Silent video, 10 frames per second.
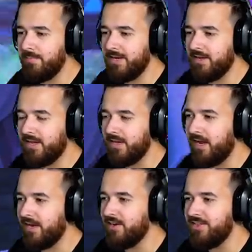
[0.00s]
I mean,
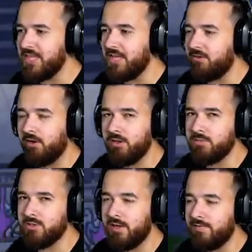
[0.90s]
I don't think Column
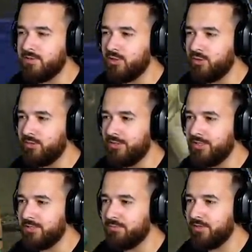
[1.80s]
should have children.
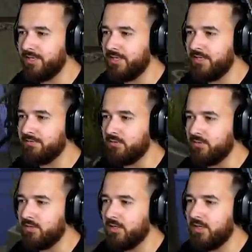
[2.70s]
She's pretty
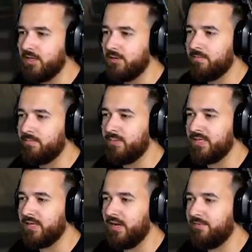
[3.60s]
evil.
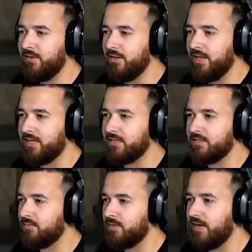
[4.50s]
But I feel like
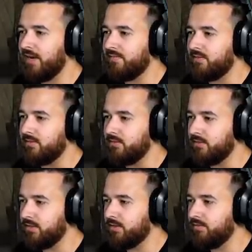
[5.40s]
we have to,
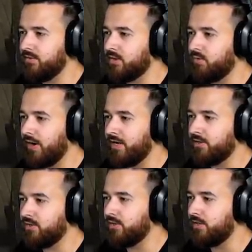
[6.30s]
you know, for the greater
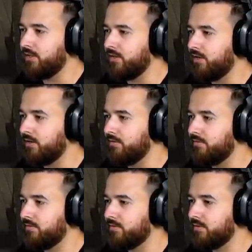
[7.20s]
good of